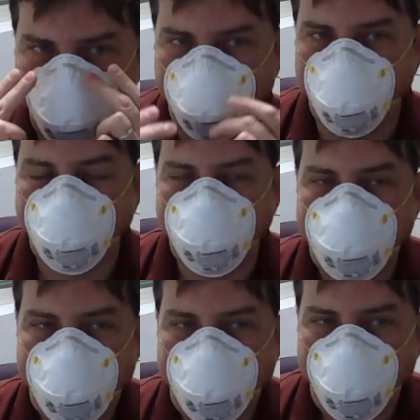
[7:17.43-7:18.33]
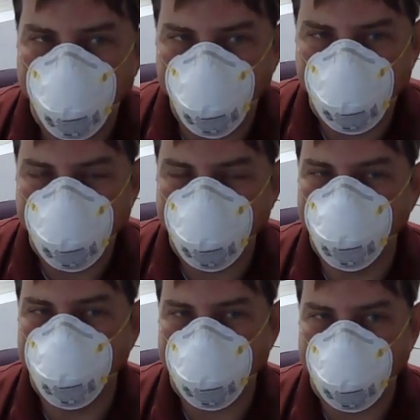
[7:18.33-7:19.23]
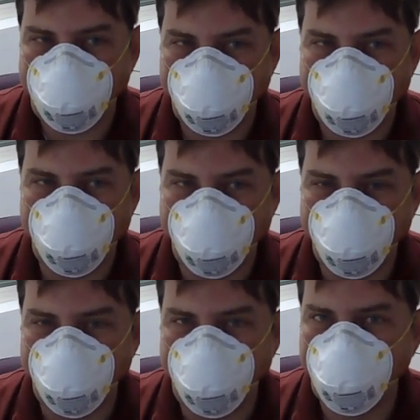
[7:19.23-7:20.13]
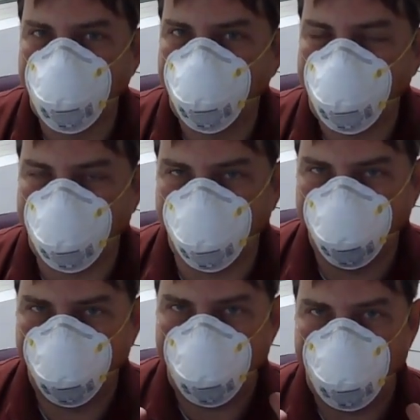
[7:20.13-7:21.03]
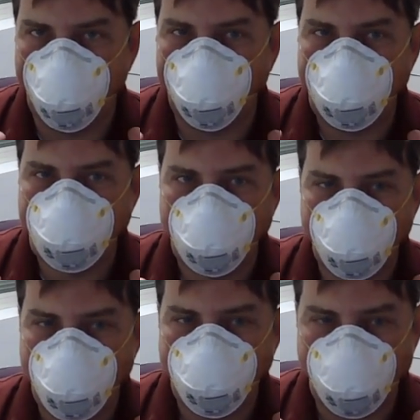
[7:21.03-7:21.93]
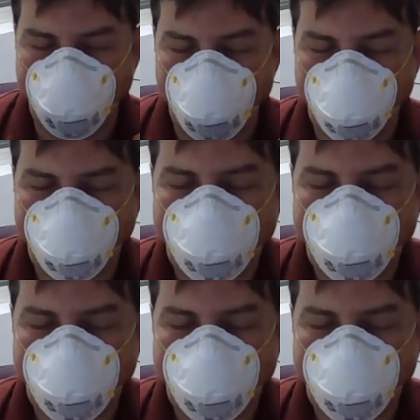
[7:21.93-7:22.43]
rolled. And once you do that, you should feel it fitting your face a little bit better.